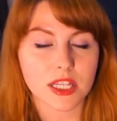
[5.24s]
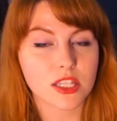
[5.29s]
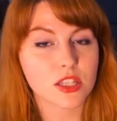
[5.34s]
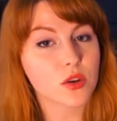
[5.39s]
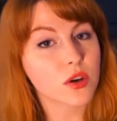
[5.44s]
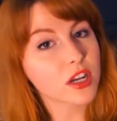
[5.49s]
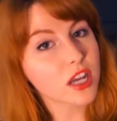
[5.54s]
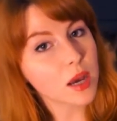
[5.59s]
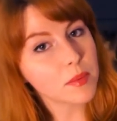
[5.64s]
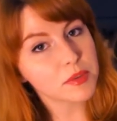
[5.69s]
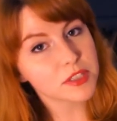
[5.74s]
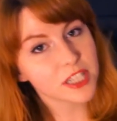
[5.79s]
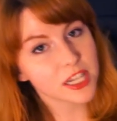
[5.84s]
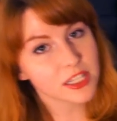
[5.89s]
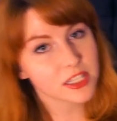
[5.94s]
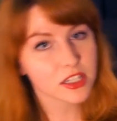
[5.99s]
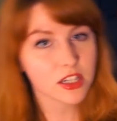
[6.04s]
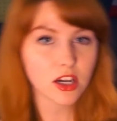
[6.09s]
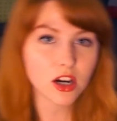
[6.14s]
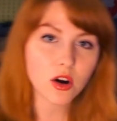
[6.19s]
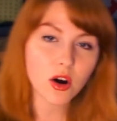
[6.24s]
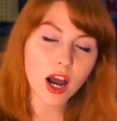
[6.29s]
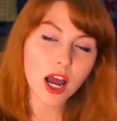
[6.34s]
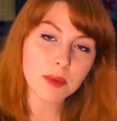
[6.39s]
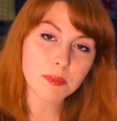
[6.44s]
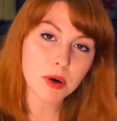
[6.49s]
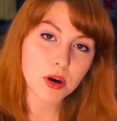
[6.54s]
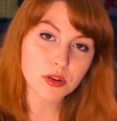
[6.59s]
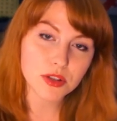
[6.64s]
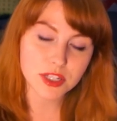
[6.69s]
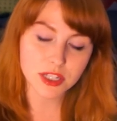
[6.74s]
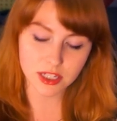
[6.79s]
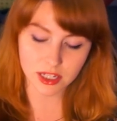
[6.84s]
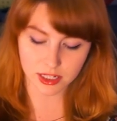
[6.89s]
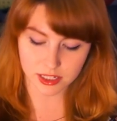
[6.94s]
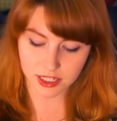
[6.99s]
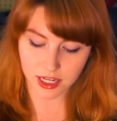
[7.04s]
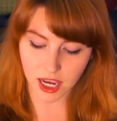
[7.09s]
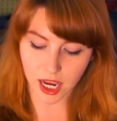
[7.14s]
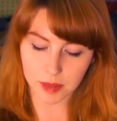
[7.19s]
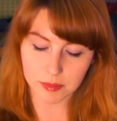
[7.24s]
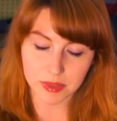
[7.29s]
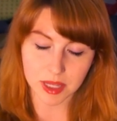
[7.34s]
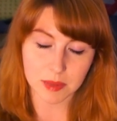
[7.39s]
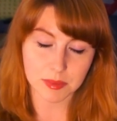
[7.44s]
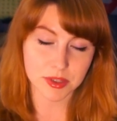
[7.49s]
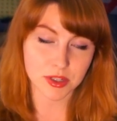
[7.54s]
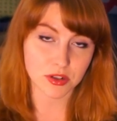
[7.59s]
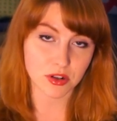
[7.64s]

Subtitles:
So a couple days ago, I posted a time-lapse